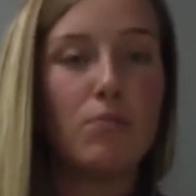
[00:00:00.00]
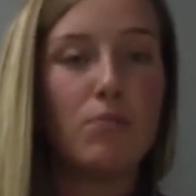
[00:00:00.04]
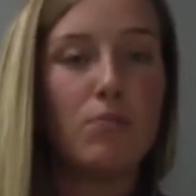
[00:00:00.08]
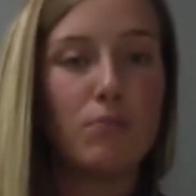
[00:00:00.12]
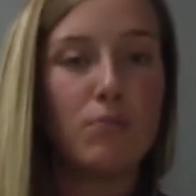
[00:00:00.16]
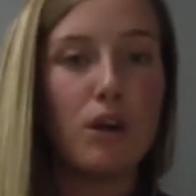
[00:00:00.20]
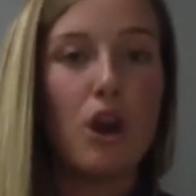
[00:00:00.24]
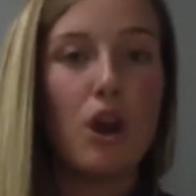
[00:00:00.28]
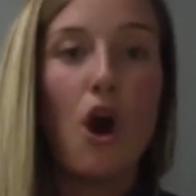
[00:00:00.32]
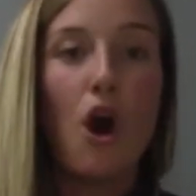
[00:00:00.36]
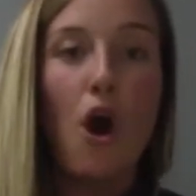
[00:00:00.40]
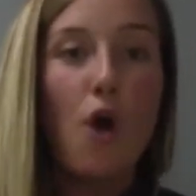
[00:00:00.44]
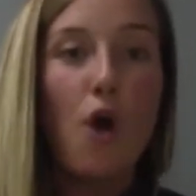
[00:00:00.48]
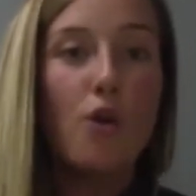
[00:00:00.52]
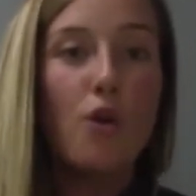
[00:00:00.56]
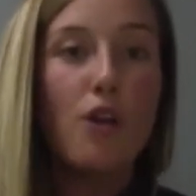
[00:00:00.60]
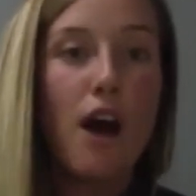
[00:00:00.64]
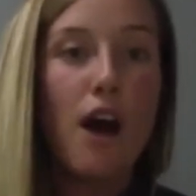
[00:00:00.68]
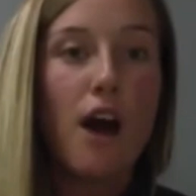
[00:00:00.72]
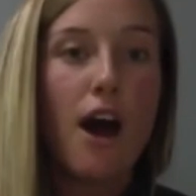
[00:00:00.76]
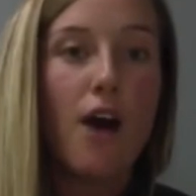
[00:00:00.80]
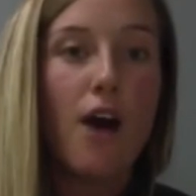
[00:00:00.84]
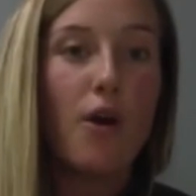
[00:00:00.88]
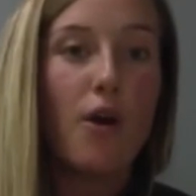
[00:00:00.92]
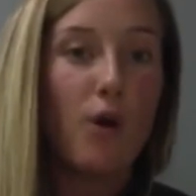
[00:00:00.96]
put
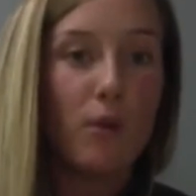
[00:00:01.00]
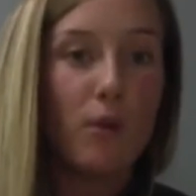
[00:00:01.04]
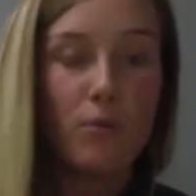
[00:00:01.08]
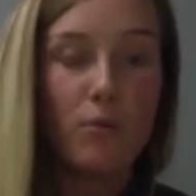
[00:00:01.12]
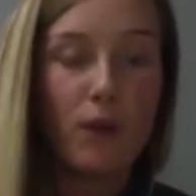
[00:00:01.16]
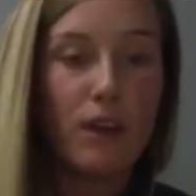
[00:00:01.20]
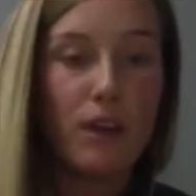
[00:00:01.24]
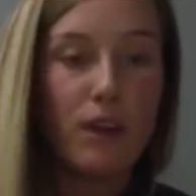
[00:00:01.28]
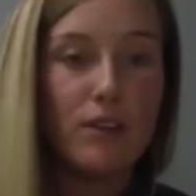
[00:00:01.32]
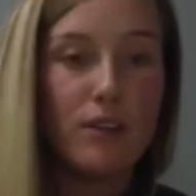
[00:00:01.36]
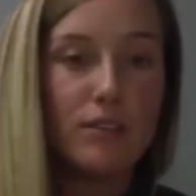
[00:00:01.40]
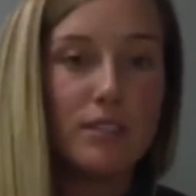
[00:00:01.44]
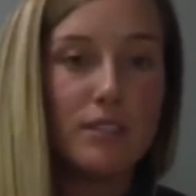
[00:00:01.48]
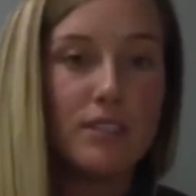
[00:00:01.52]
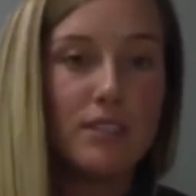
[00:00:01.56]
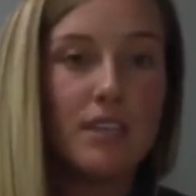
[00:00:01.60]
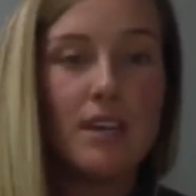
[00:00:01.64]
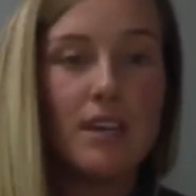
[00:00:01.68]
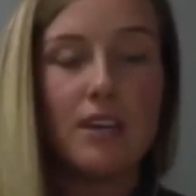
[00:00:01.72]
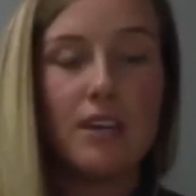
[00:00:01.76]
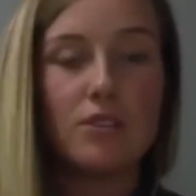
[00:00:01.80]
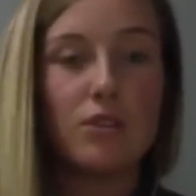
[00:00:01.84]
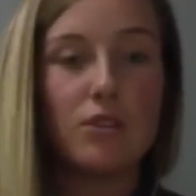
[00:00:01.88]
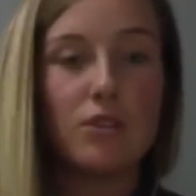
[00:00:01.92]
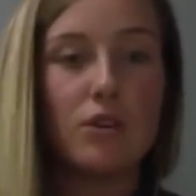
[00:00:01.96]
hola or buenos
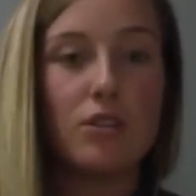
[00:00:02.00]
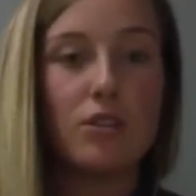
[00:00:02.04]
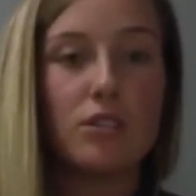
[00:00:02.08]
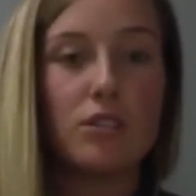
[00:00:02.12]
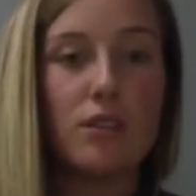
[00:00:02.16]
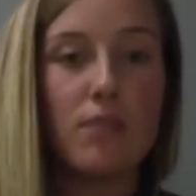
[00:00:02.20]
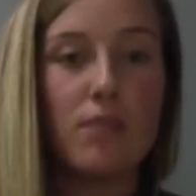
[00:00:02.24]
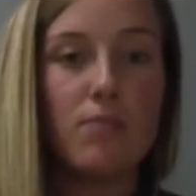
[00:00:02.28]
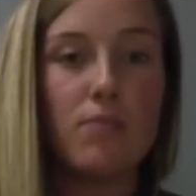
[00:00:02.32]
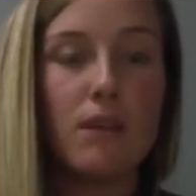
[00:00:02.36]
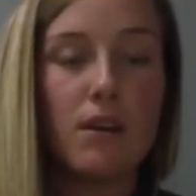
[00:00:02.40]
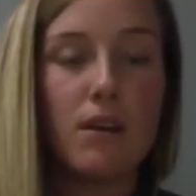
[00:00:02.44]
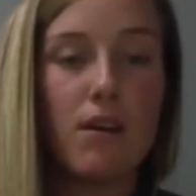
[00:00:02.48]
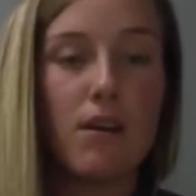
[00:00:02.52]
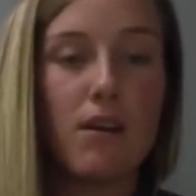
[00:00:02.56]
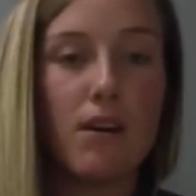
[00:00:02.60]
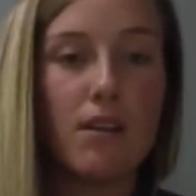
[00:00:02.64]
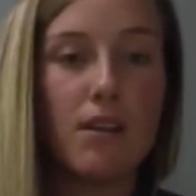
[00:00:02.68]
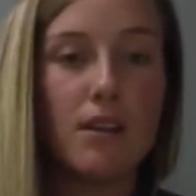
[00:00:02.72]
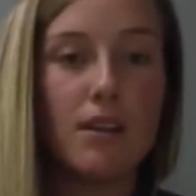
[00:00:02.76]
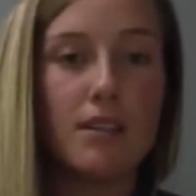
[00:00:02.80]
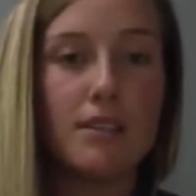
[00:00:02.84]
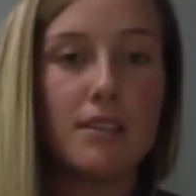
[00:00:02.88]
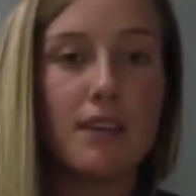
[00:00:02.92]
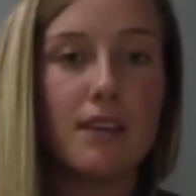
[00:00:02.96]
dias or something on
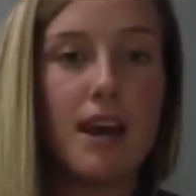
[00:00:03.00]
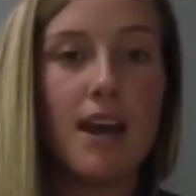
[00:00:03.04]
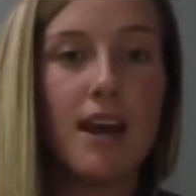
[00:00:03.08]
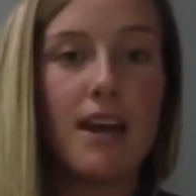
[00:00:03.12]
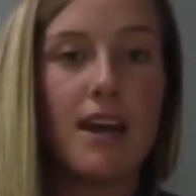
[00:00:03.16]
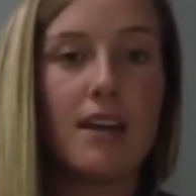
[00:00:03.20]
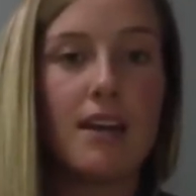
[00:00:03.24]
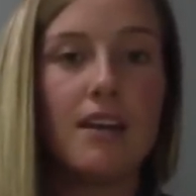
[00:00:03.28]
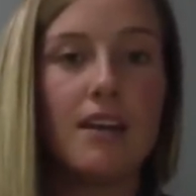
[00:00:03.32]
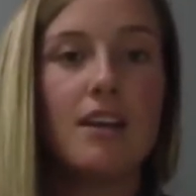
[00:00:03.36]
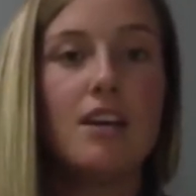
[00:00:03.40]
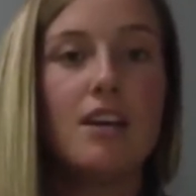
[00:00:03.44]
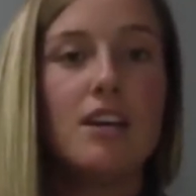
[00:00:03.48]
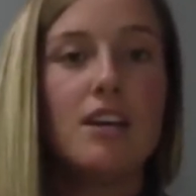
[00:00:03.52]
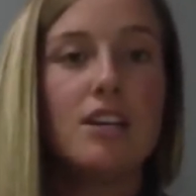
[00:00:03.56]
the sign,